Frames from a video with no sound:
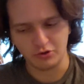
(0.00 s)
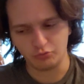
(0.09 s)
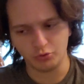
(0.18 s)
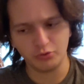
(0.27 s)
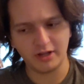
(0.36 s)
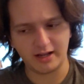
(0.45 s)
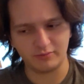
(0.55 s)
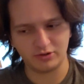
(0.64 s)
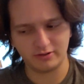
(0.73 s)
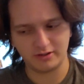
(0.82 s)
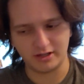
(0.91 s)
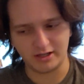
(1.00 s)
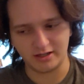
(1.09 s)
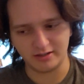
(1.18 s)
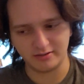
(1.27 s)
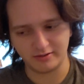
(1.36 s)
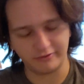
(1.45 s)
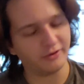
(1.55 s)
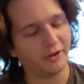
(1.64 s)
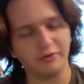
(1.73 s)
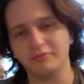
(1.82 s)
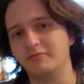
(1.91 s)
Runehammer is
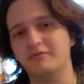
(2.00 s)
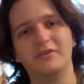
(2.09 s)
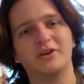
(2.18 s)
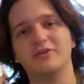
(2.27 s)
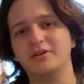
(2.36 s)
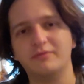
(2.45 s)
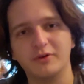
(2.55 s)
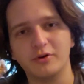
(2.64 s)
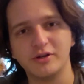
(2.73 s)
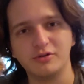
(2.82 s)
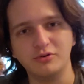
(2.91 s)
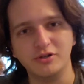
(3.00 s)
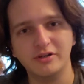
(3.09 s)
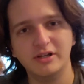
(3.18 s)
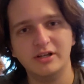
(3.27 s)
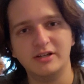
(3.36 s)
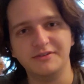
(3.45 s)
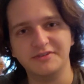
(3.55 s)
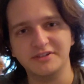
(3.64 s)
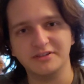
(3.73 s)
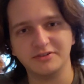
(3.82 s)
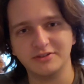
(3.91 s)
another very, very good
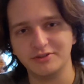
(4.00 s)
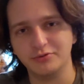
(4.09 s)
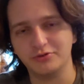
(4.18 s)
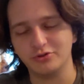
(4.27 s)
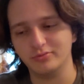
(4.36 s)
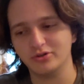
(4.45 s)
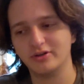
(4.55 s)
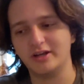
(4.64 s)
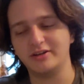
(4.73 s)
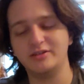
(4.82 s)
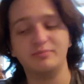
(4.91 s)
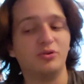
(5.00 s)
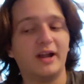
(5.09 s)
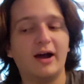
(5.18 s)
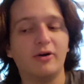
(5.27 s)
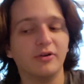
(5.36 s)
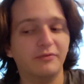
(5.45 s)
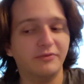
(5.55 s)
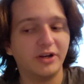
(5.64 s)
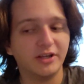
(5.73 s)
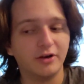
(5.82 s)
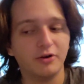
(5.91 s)
D&D YouTuber, and he put out a
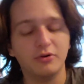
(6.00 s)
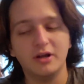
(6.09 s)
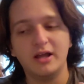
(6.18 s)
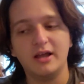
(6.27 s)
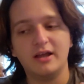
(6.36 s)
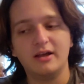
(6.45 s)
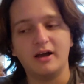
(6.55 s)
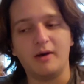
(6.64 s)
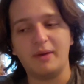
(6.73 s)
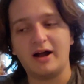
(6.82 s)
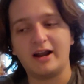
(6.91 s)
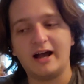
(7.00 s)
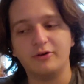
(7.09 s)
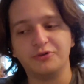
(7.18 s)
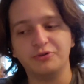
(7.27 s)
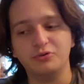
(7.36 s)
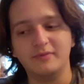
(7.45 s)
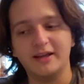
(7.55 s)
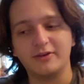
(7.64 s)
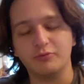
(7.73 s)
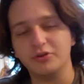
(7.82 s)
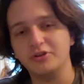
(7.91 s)
video about how to
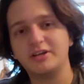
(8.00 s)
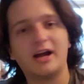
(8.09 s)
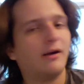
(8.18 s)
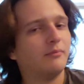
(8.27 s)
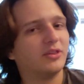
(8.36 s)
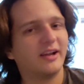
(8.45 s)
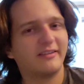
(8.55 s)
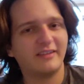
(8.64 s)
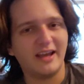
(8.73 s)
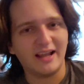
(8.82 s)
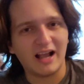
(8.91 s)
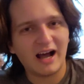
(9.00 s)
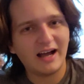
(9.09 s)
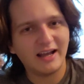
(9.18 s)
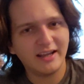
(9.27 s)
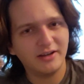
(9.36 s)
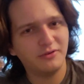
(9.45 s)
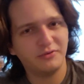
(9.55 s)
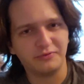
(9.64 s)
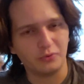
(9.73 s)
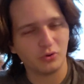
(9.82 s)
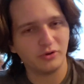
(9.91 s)
make really complex AI
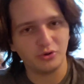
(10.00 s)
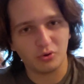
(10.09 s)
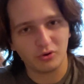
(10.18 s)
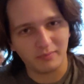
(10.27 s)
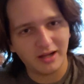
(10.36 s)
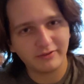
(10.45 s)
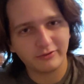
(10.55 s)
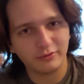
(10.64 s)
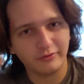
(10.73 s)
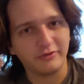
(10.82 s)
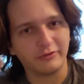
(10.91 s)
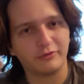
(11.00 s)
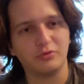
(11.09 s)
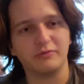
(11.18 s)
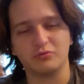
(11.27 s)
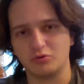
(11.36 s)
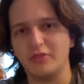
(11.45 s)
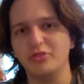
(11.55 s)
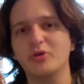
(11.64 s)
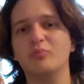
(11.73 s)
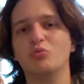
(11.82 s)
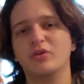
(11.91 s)
for your monsters and sort of run
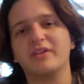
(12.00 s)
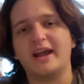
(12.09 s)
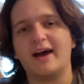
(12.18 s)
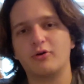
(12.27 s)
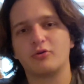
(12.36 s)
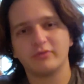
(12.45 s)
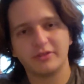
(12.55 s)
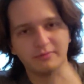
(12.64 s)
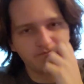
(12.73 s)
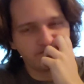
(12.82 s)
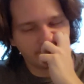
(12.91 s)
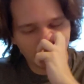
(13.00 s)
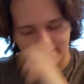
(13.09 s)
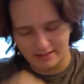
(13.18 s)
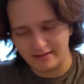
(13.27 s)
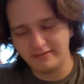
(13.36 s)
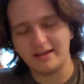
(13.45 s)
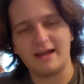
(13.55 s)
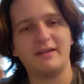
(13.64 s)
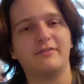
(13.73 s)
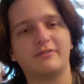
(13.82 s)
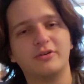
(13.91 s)
them with an algorithm. He
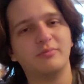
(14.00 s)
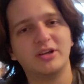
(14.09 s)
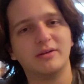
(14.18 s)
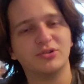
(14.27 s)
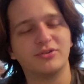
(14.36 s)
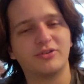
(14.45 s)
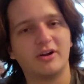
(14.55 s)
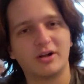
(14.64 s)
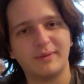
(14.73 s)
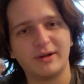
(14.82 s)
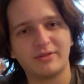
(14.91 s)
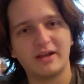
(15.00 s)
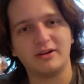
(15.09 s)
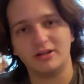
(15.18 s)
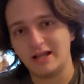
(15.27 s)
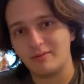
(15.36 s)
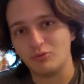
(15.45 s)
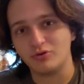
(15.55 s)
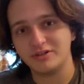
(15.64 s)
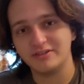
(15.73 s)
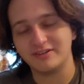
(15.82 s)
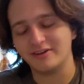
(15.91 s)
is going to be able to talk about that in a lot more
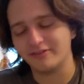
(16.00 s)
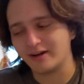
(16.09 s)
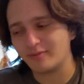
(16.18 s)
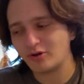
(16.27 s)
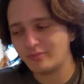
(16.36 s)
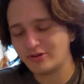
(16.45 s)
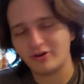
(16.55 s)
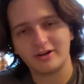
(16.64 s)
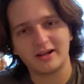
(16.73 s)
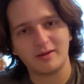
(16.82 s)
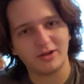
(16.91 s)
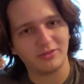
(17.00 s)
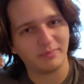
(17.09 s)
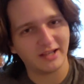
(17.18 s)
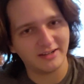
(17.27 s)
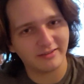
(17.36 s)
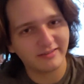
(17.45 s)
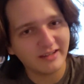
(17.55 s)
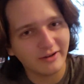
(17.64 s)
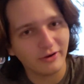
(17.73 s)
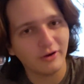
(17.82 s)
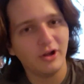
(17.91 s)
detail than I'm going to be talking about the bandits
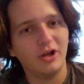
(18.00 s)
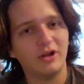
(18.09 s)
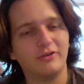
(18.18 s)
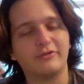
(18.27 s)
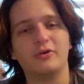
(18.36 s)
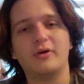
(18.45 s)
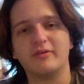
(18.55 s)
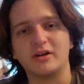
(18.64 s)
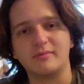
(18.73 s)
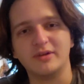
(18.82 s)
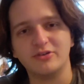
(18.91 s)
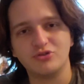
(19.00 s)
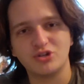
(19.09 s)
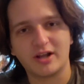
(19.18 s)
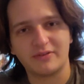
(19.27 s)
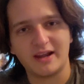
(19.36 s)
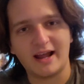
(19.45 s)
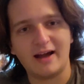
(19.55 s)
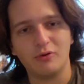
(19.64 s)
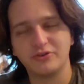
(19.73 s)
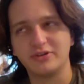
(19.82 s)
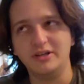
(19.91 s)
here, so I recommend you check that
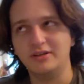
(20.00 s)
out